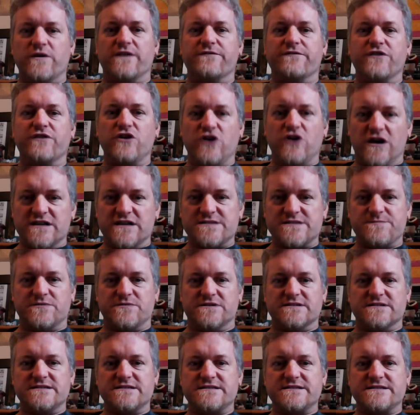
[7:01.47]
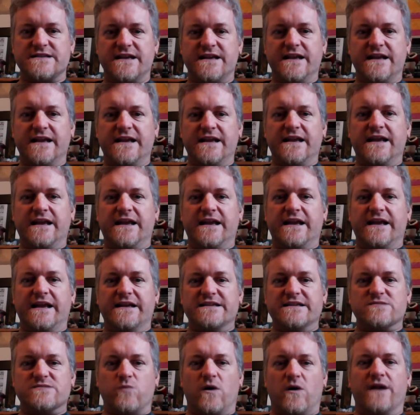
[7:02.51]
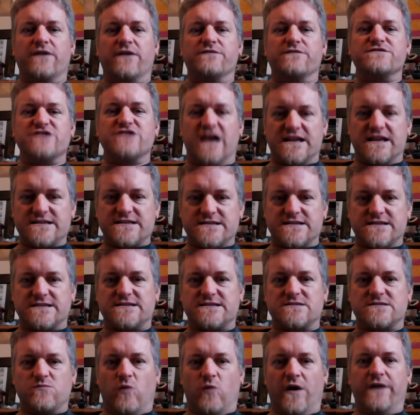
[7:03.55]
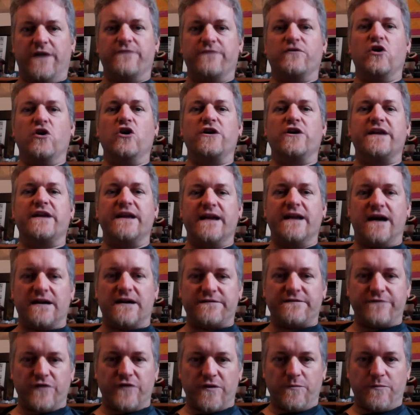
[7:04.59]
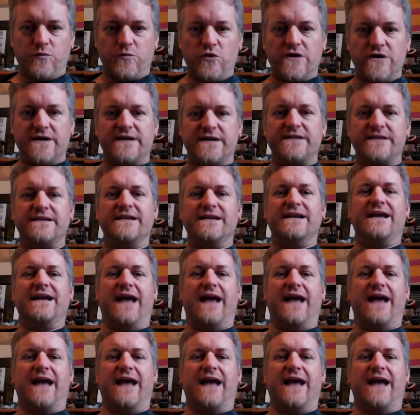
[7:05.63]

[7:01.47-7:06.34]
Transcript: of the Gospels is one of justice, one of looking out for the poor